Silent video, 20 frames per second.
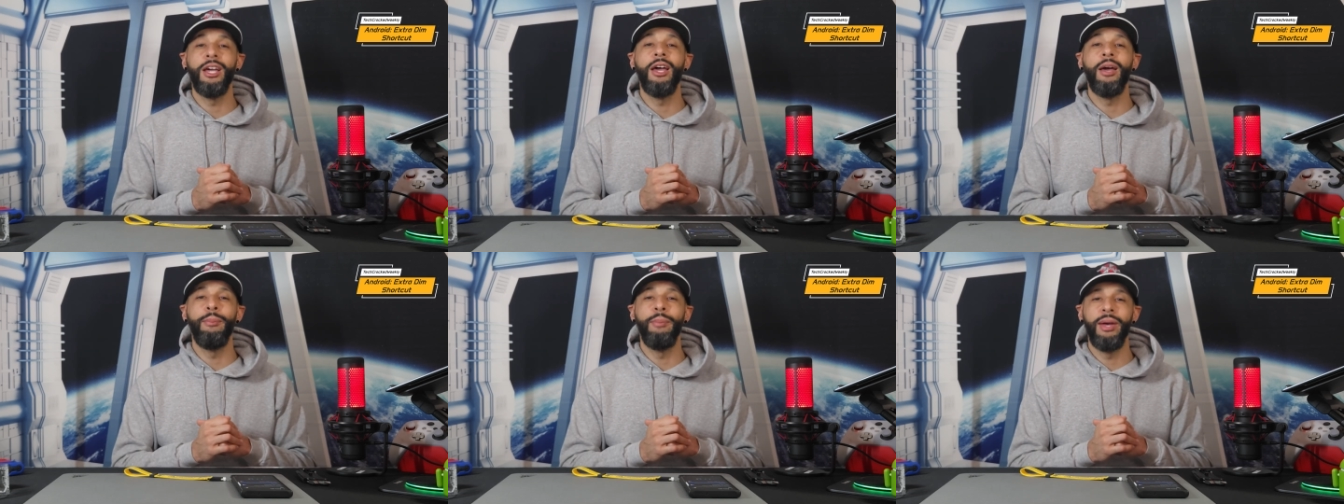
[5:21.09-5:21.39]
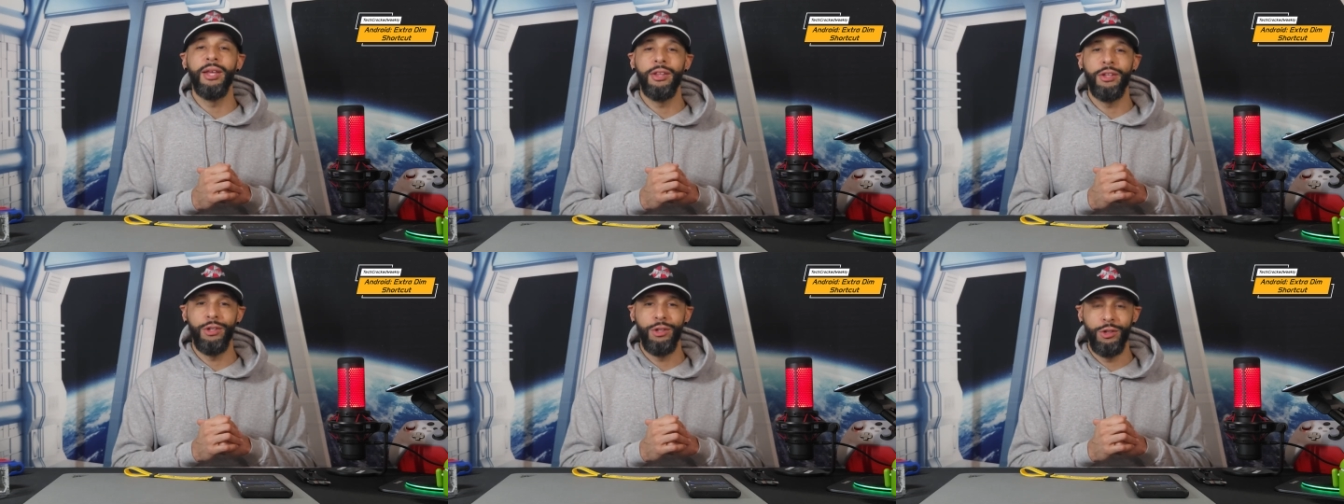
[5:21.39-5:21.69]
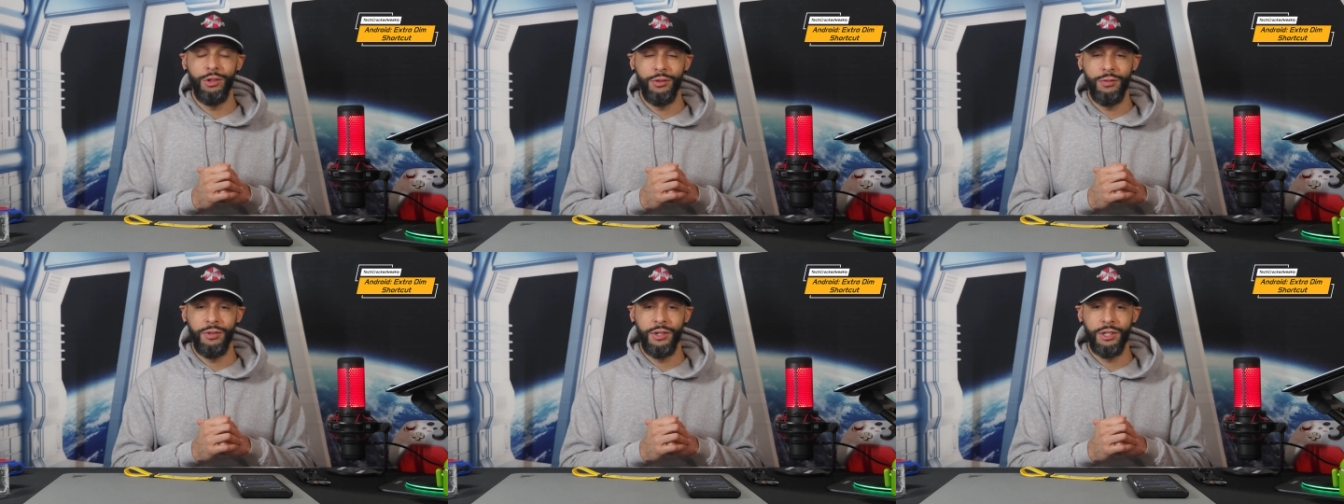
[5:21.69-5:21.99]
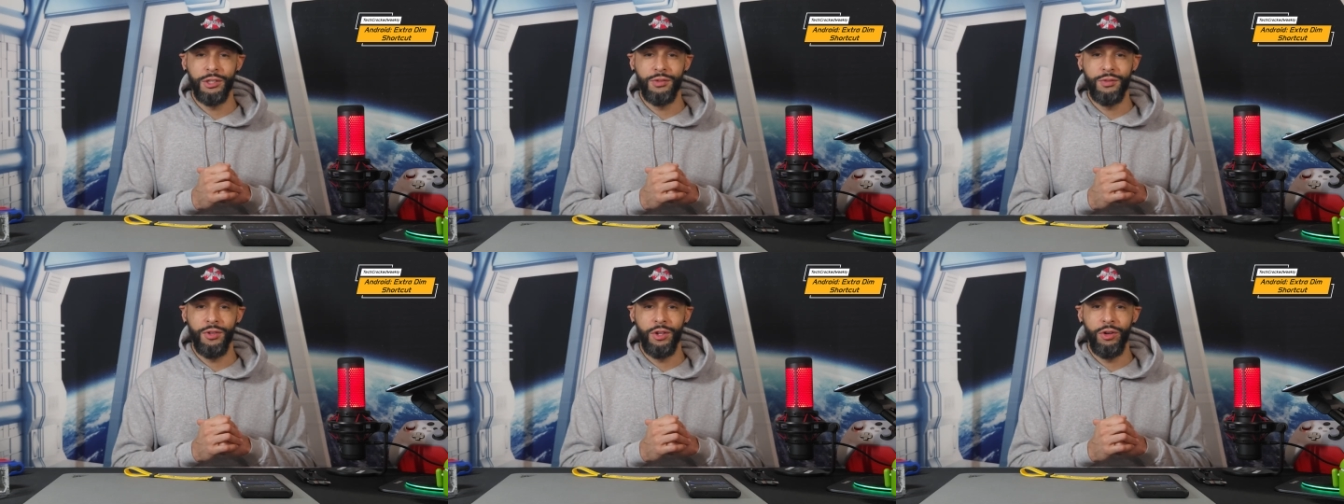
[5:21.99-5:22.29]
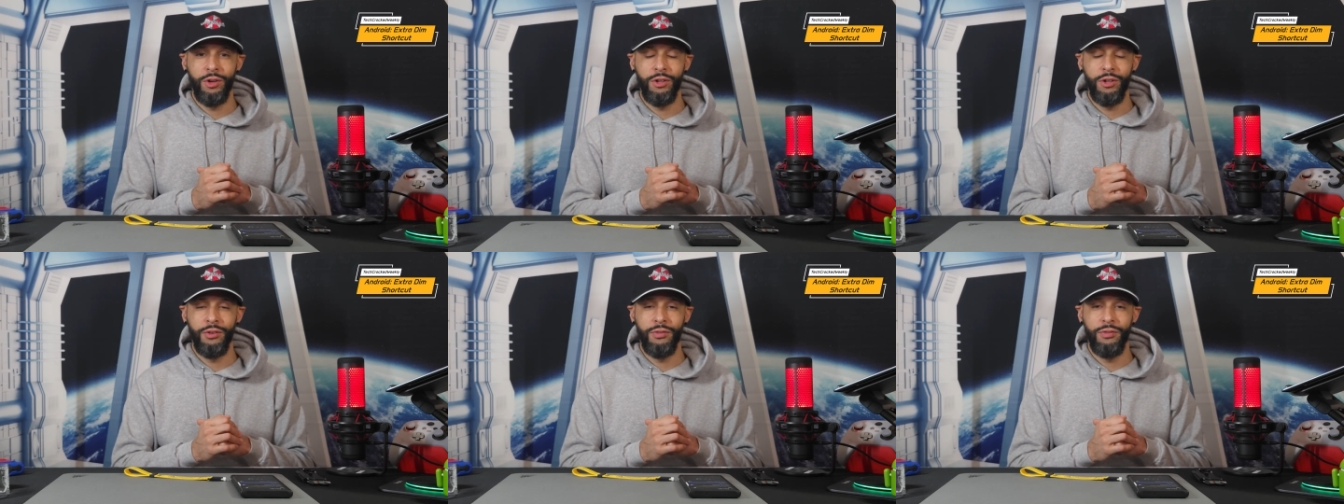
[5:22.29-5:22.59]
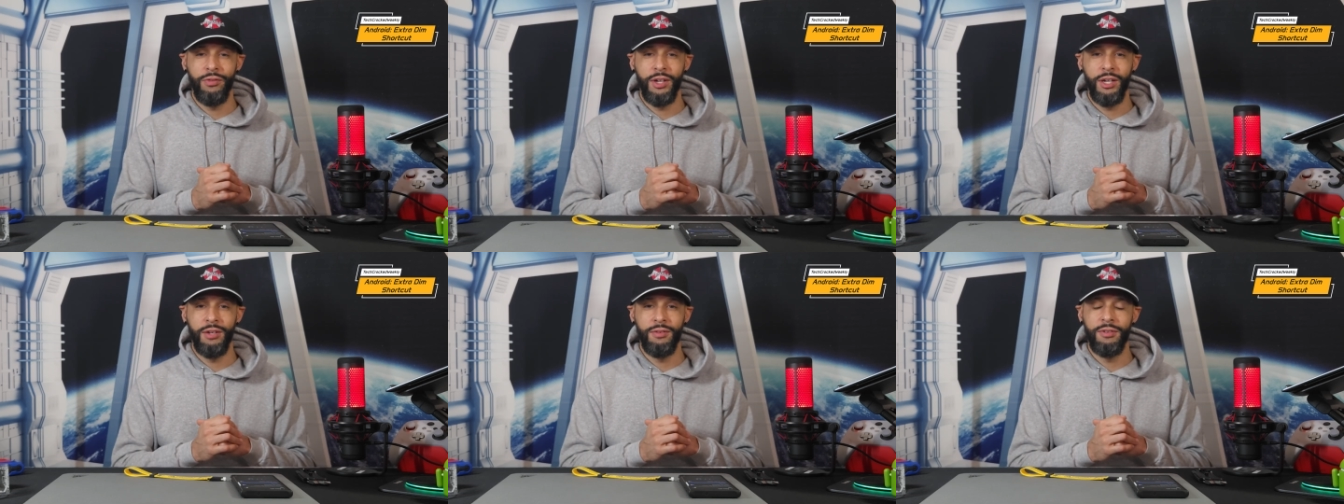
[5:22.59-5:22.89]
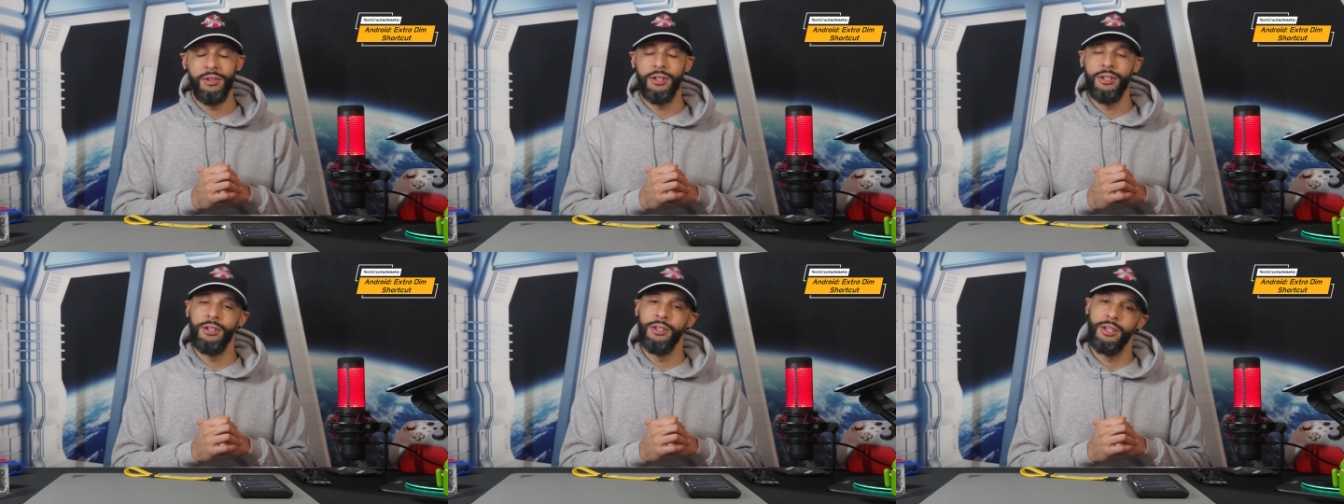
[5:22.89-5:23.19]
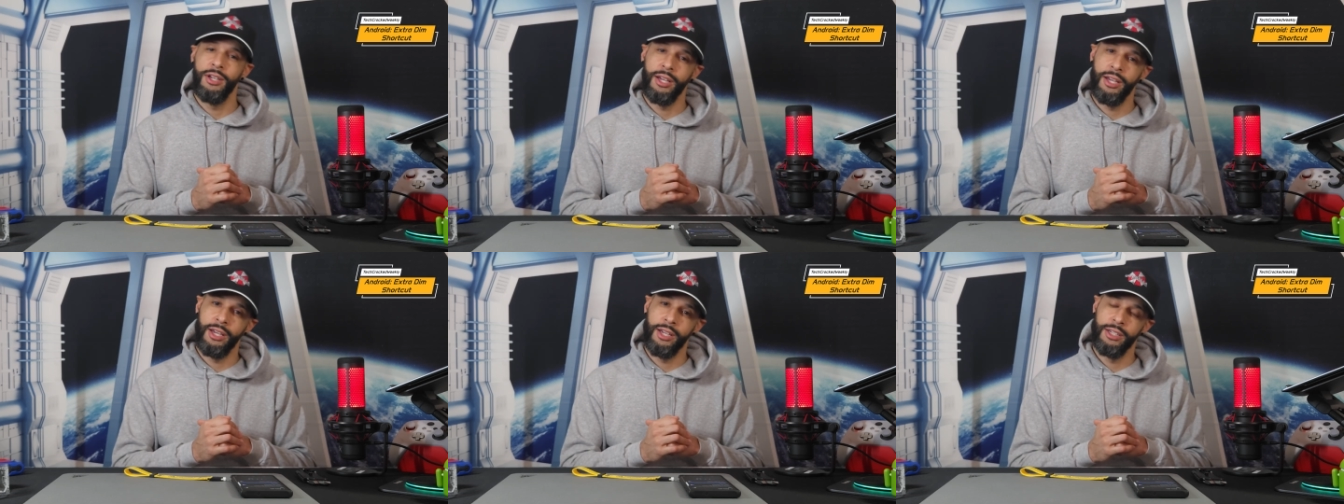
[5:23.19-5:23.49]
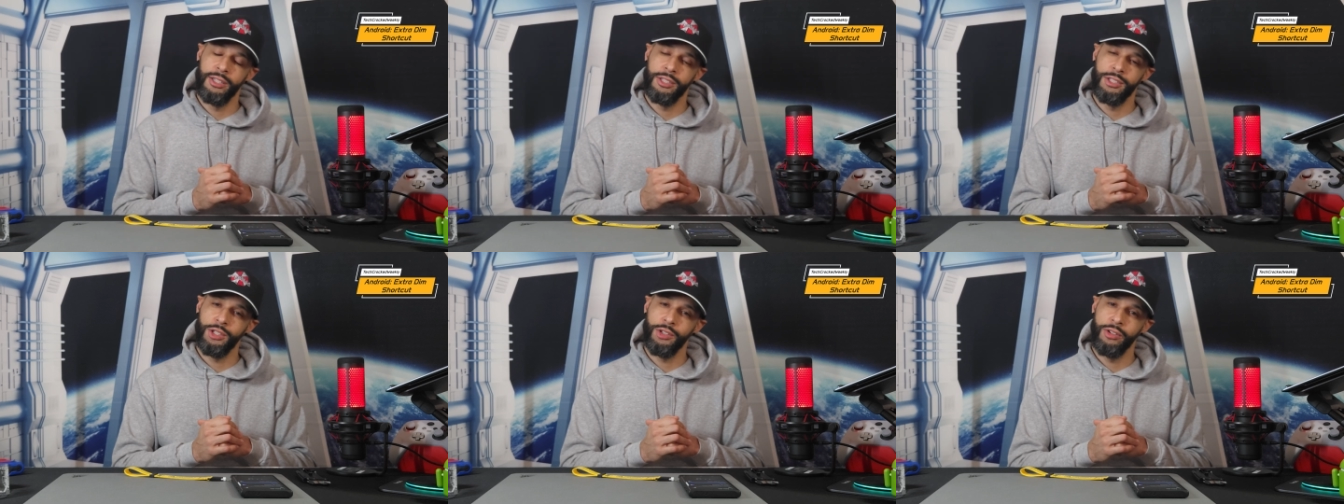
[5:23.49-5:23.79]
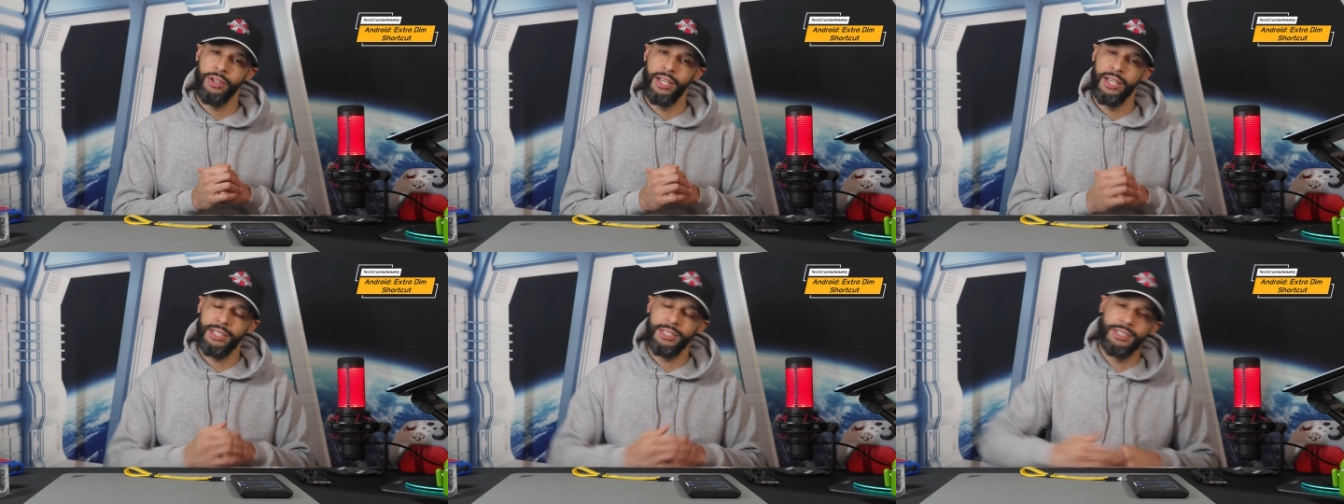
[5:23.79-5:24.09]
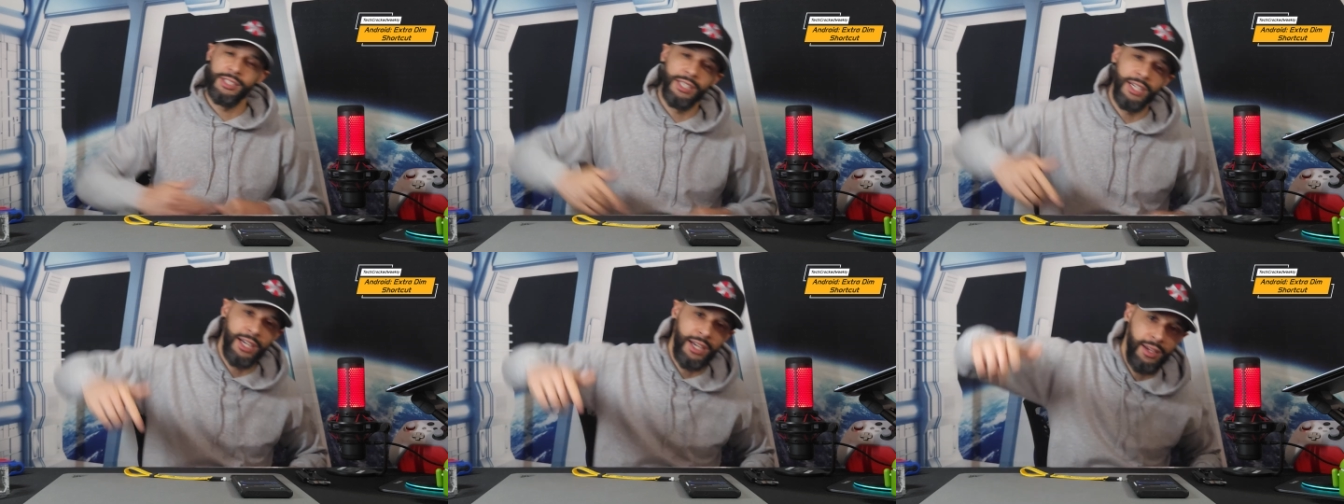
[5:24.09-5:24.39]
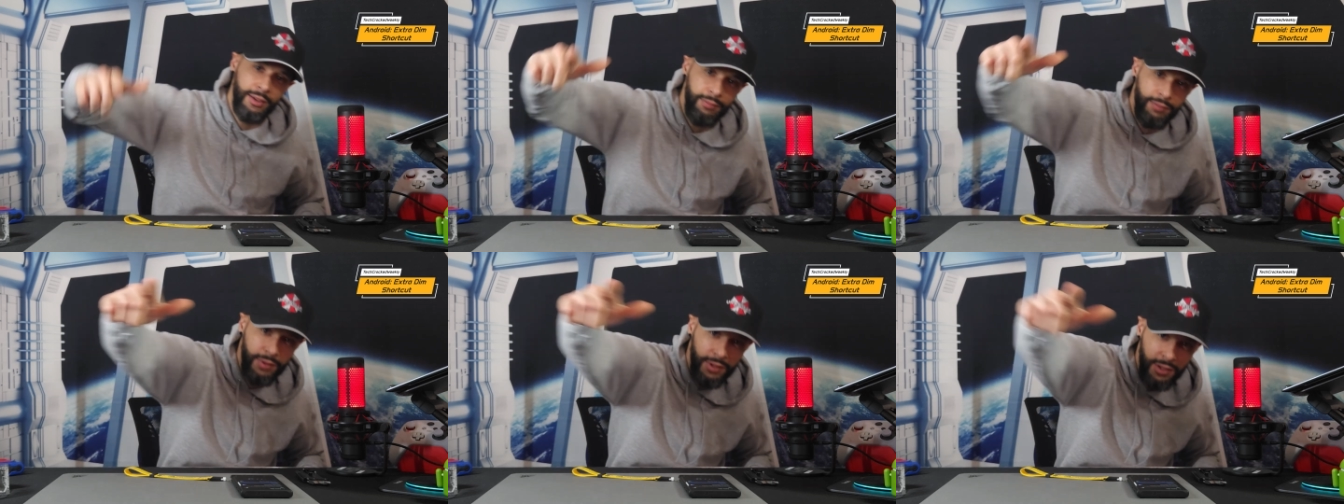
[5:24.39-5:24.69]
and may the universe flow in your favor. And until next time,